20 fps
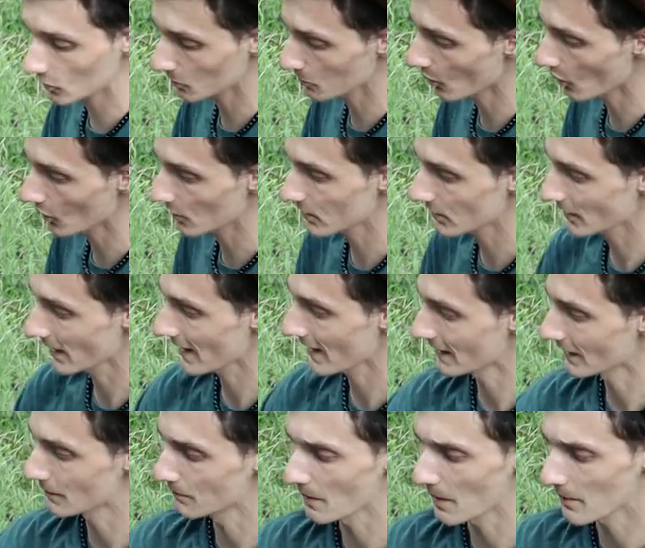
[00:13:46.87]
small
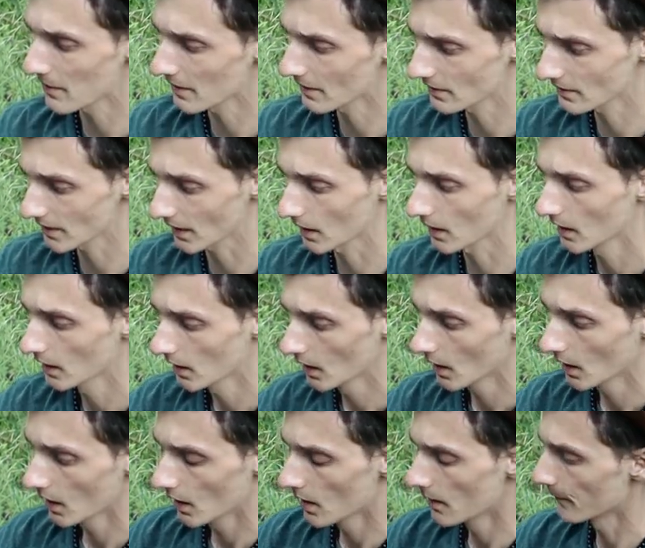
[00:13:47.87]
stand, maybe it's like
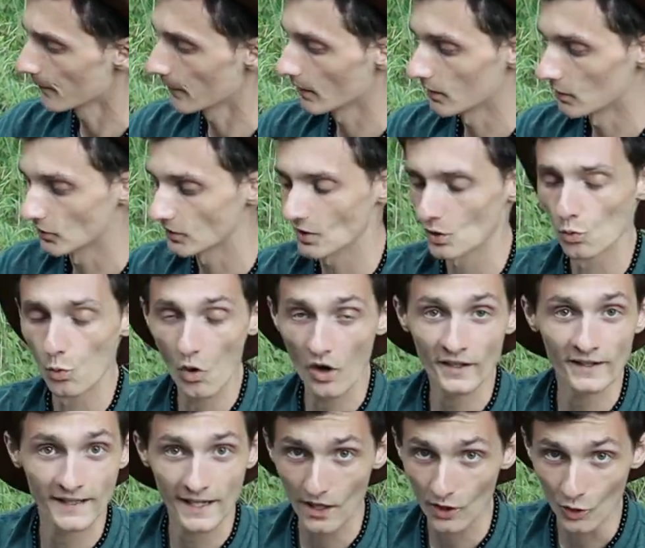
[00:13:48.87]
you see
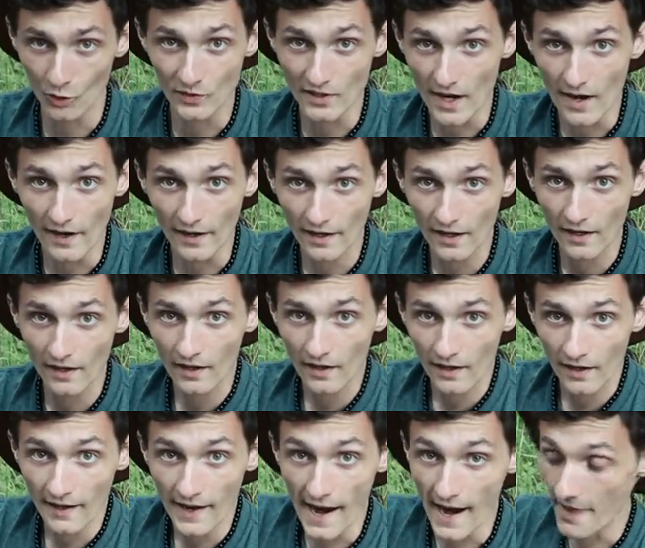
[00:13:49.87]
one yellow dock
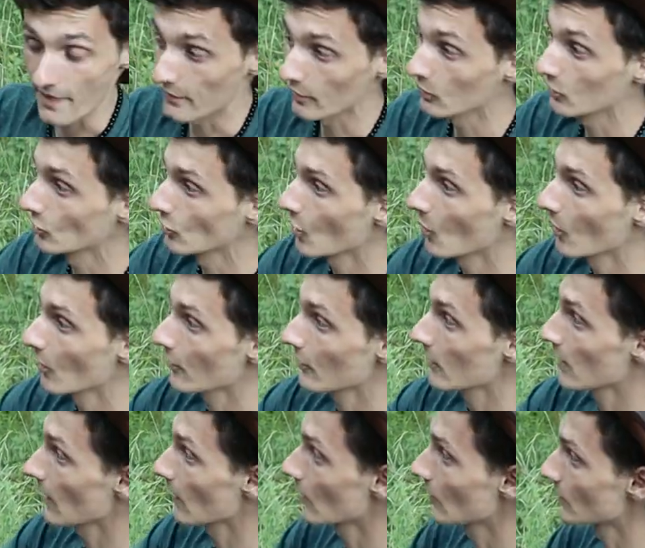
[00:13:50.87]
and there's no
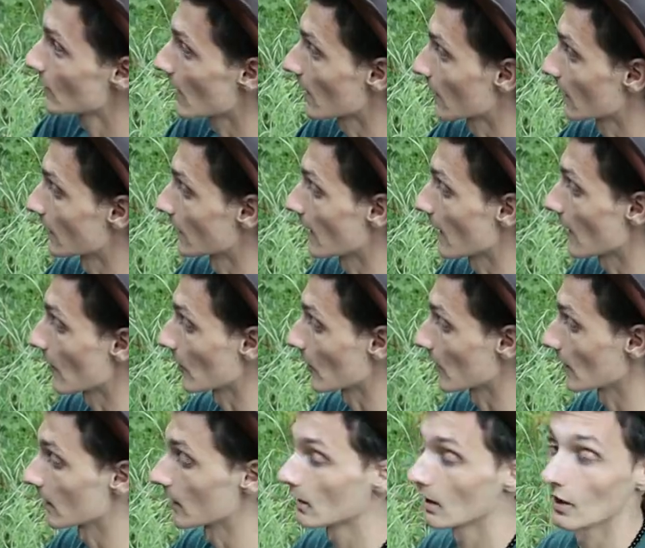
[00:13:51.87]
other yellow dock in an
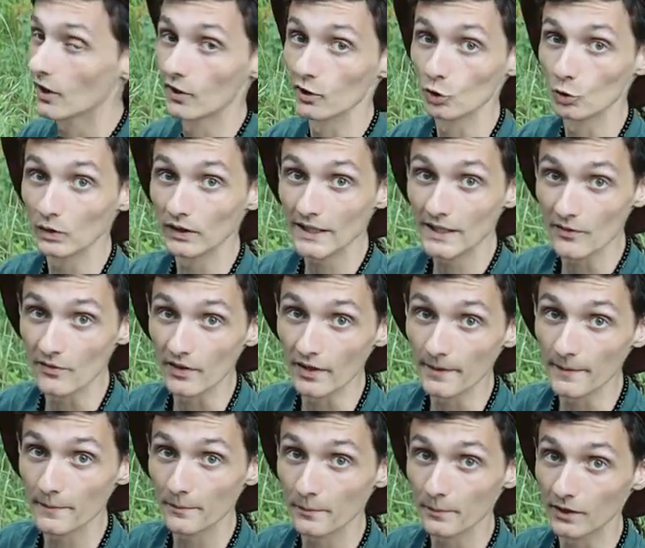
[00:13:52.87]
area, you leave
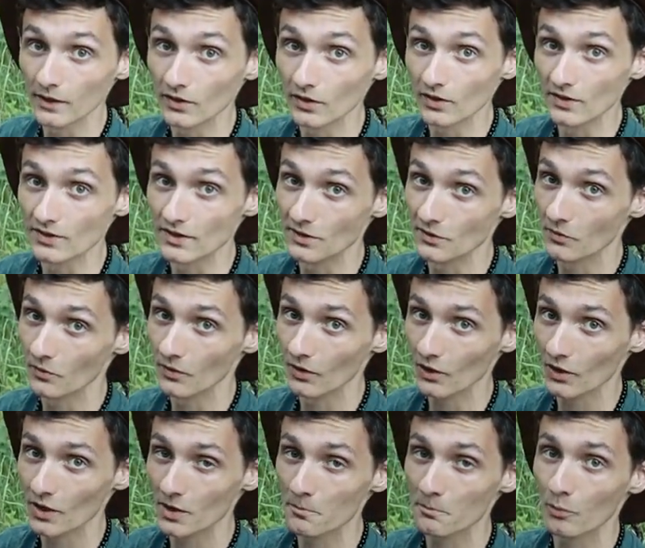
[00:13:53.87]
it because it's
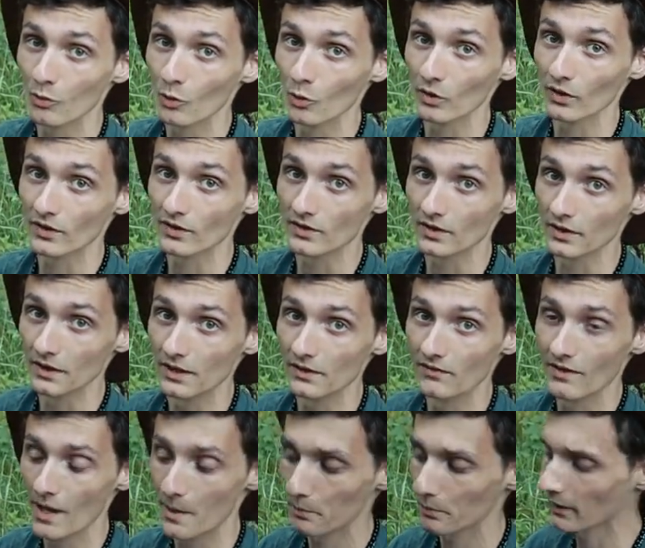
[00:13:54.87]
very important to
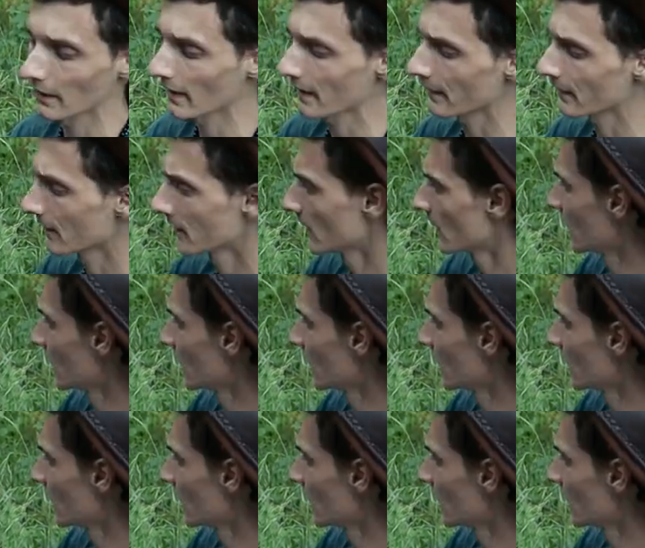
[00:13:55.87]
leave that plant.